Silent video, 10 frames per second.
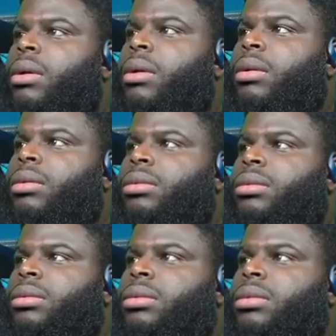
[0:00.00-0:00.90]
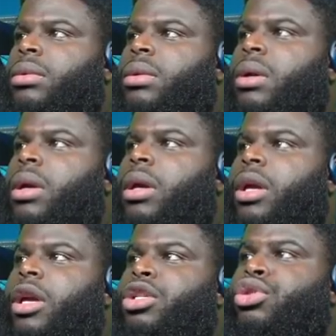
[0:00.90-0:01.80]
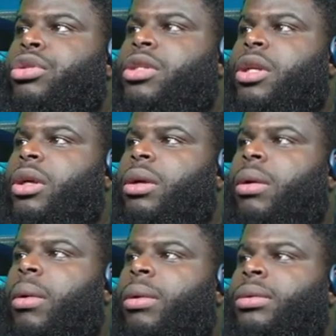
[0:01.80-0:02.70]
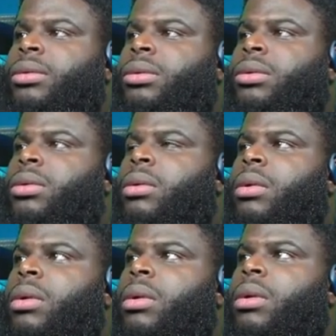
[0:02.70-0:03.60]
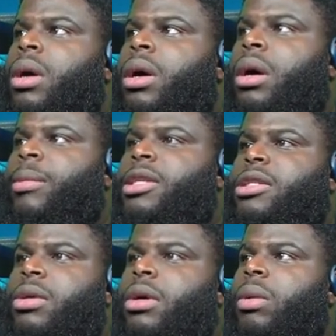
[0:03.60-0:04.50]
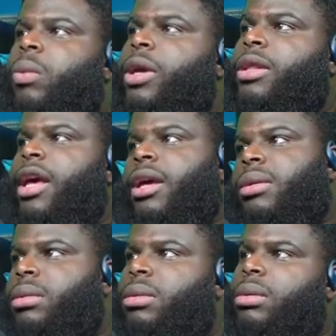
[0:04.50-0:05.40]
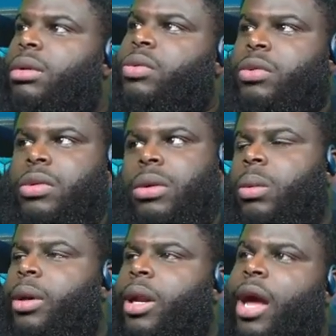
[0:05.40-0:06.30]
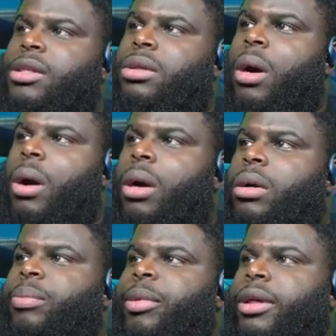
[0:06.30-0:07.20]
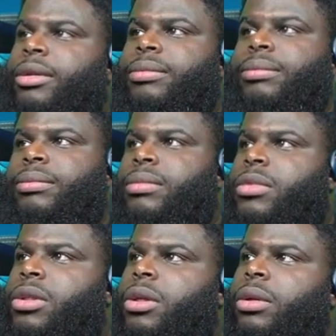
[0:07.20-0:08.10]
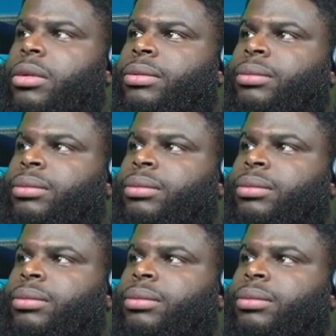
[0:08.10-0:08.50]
Let's go ahead and get into the first deck, which obviously we're going to be starting with G. So with G, I actually found out very, like, very fast that this